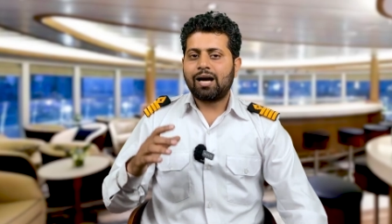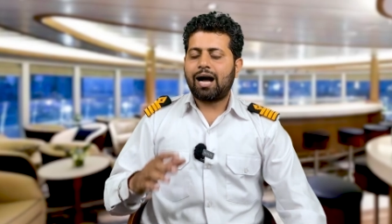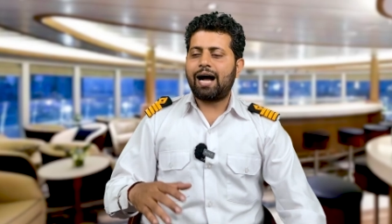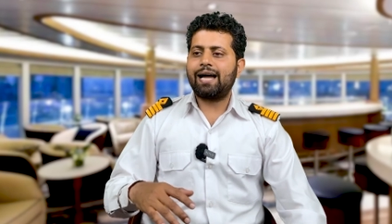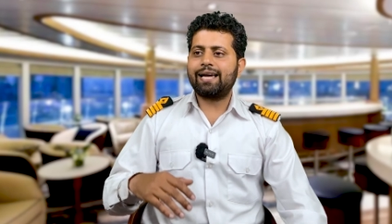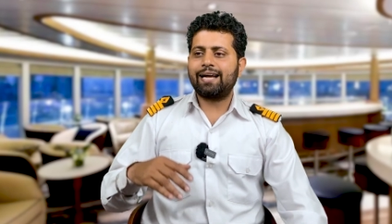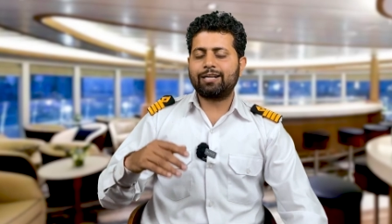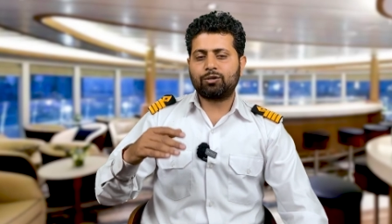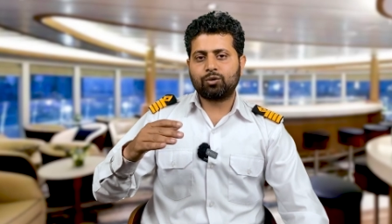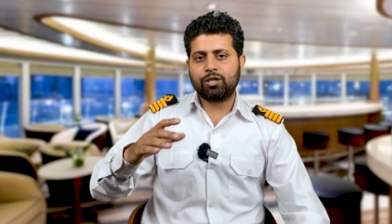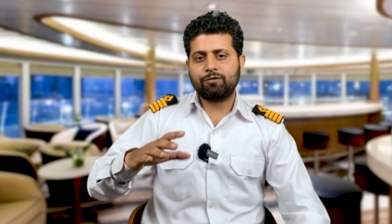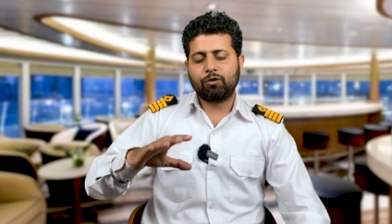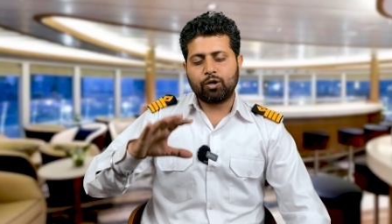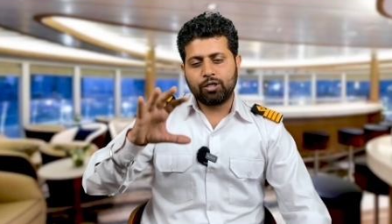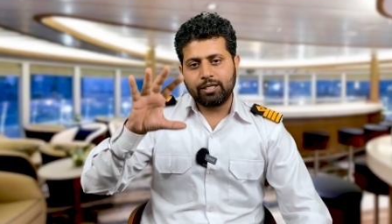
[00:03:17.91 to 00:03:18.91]
I had to
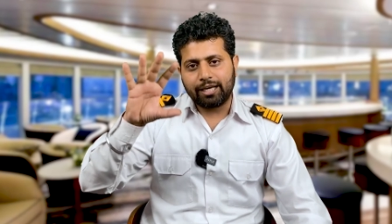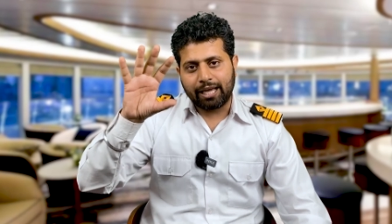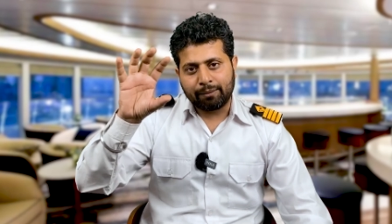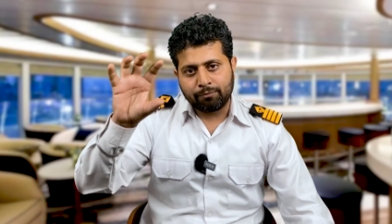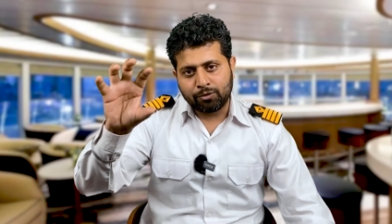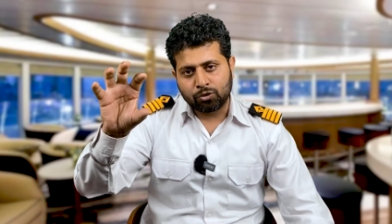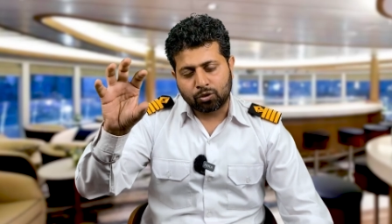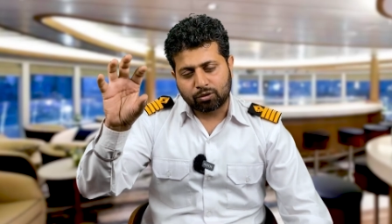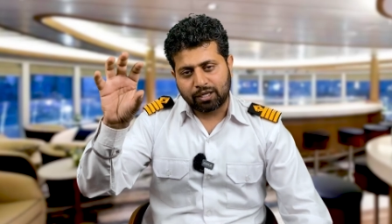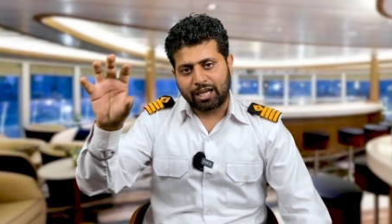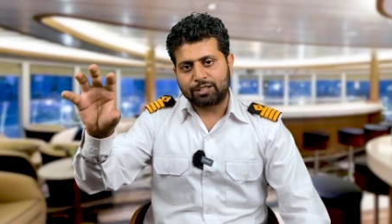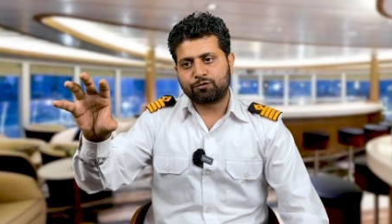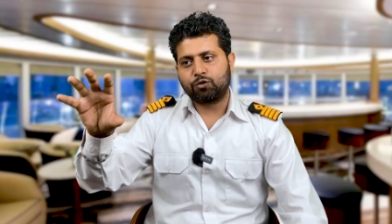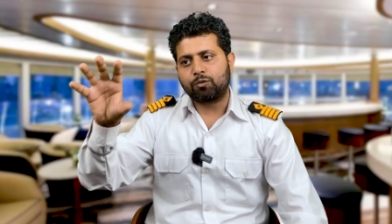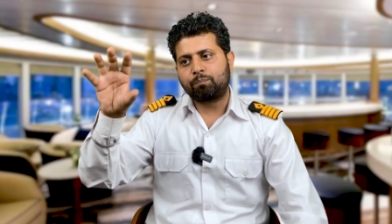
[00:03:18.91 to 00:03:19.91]
give only MEO
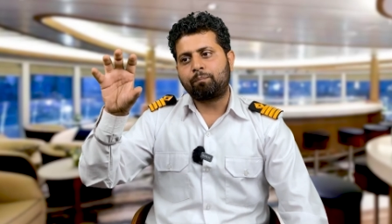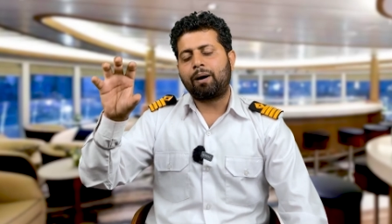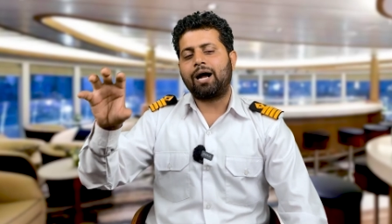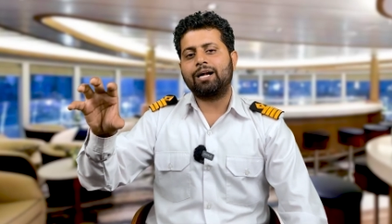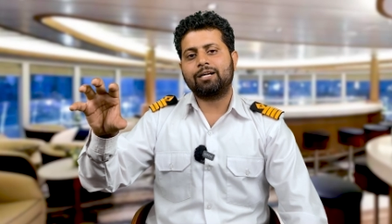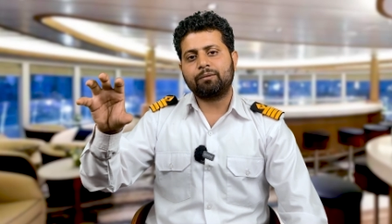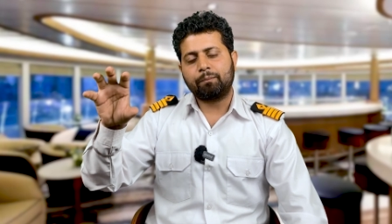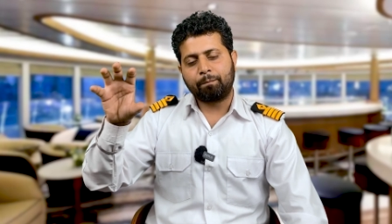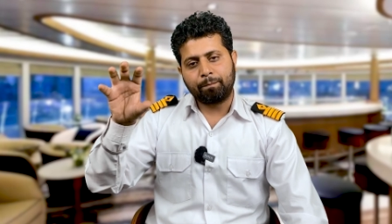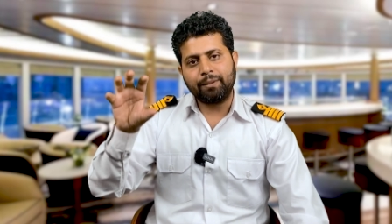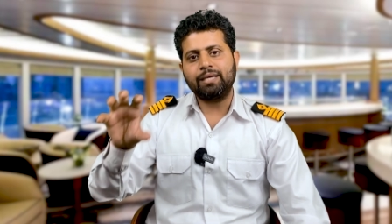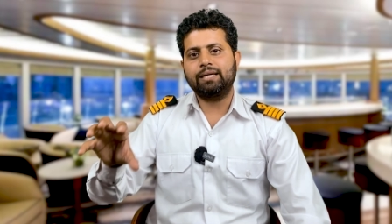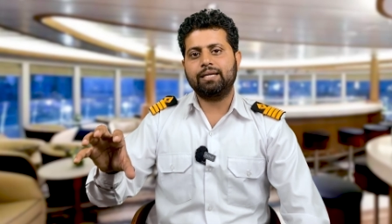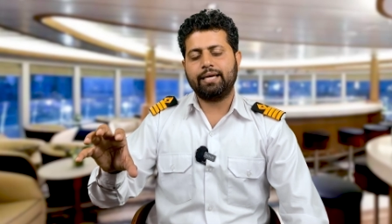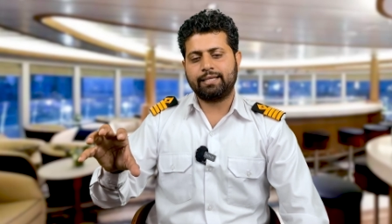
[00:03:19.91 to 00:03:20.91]
class 4 part
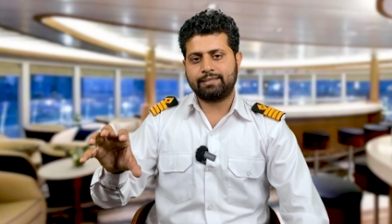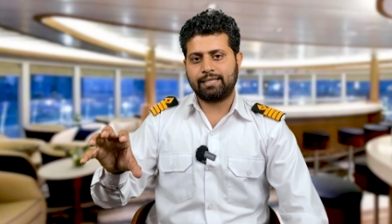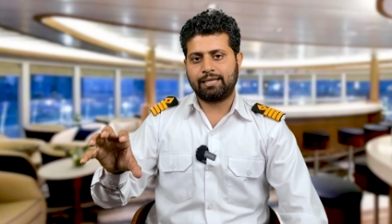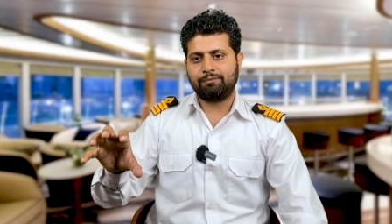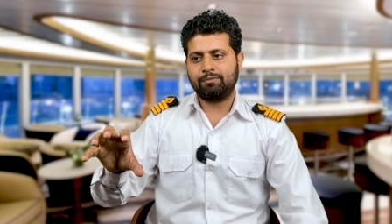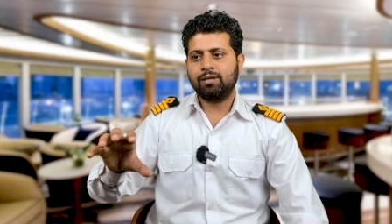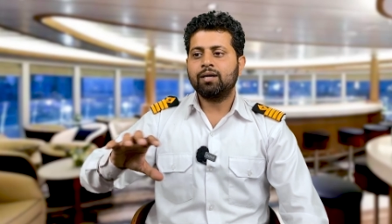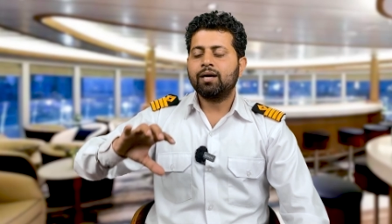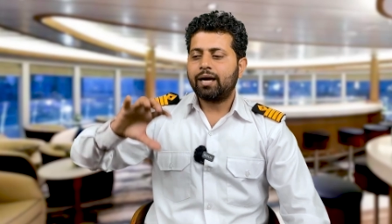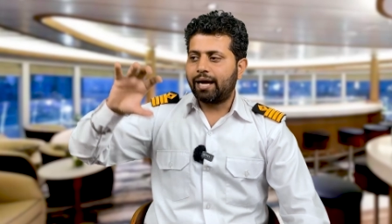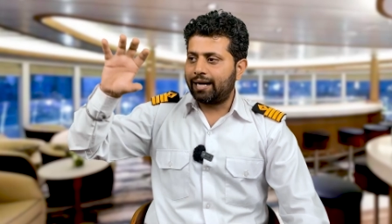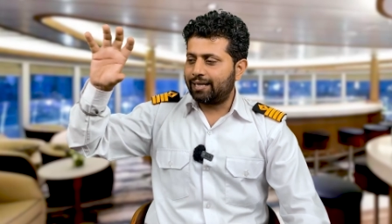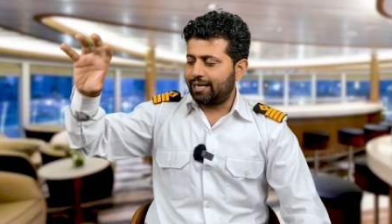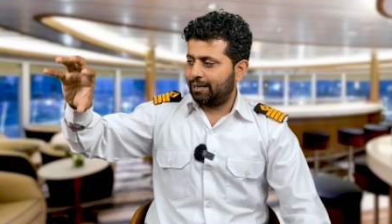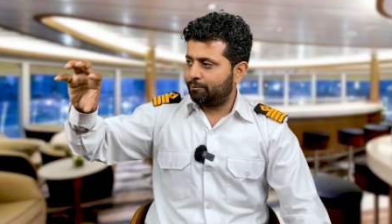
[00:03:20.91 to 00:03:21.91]
B exam
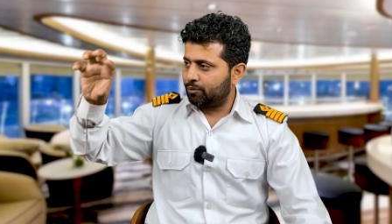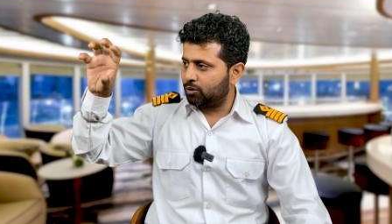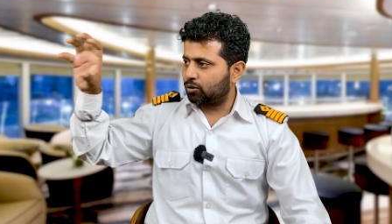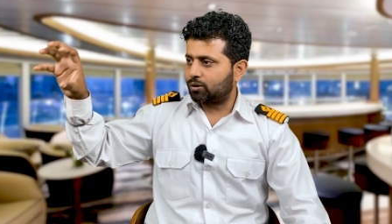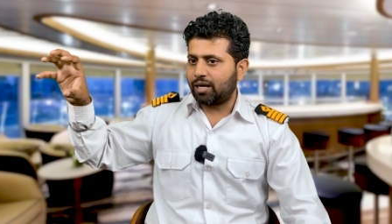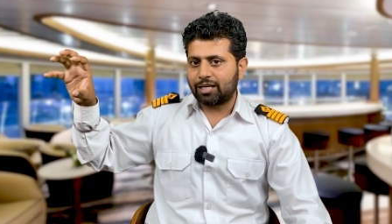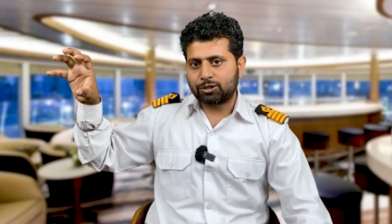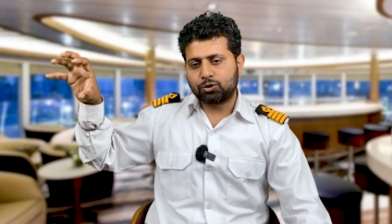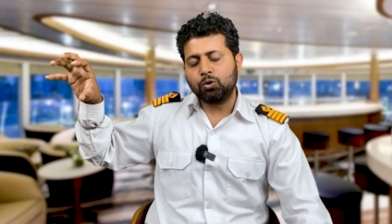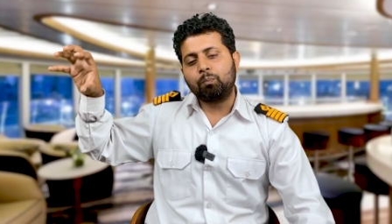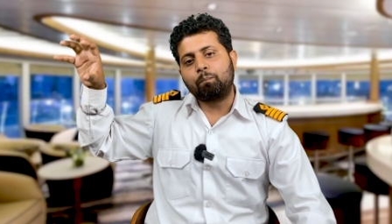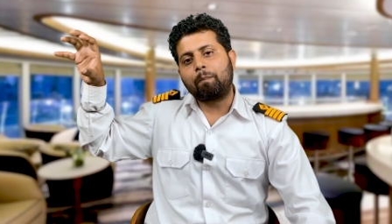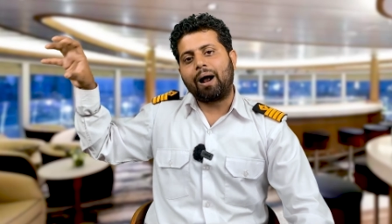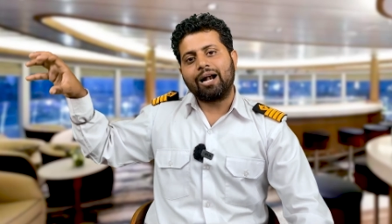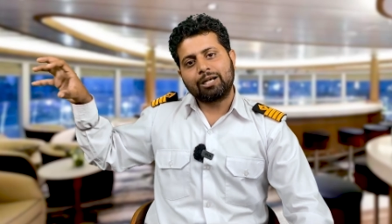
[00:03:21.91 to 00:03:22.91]
and MEO Class 2
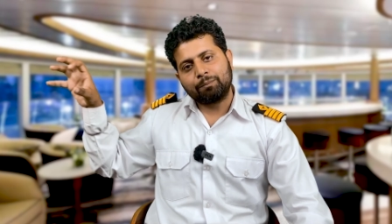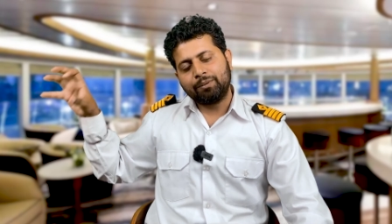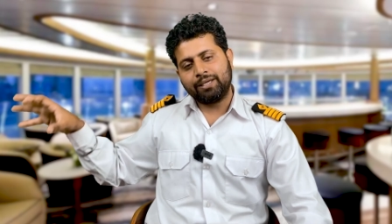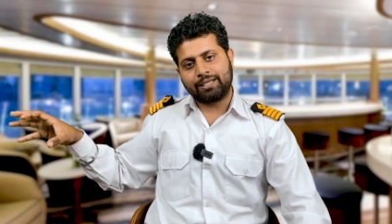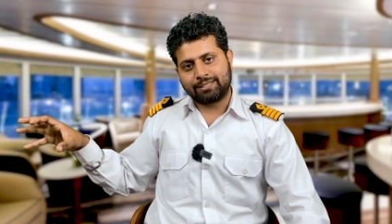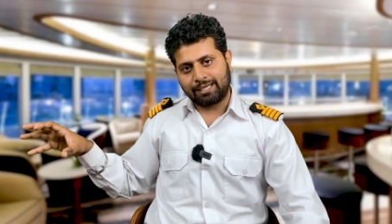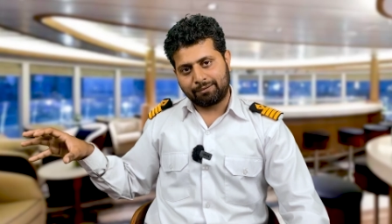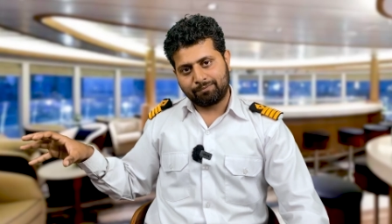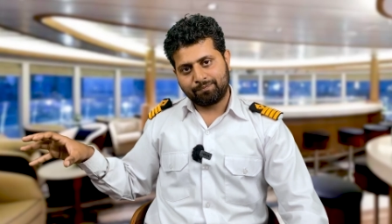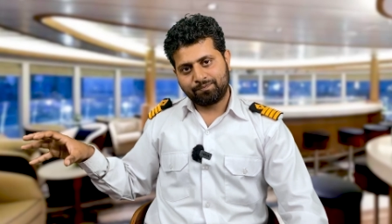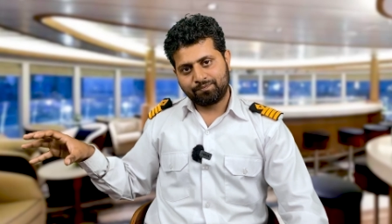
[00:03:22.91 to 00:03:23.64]
Part B exam,